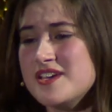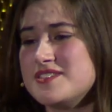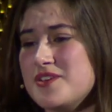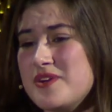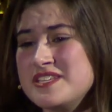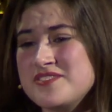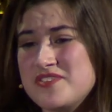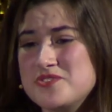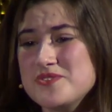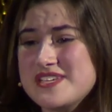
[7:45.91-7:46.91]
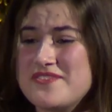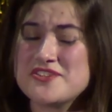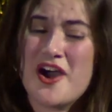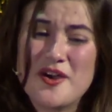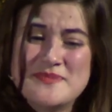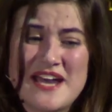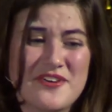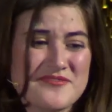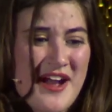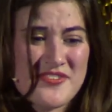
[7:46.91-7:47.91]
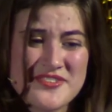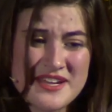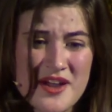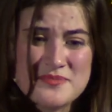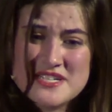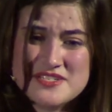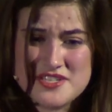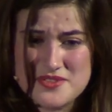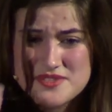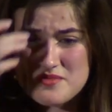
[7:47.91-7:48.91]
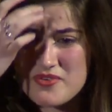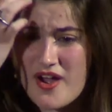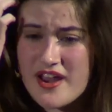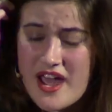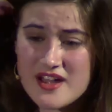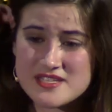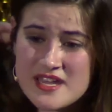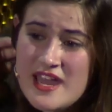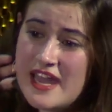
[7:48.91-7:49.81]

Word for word: So individuals have to opt out rather than opt in to use the product.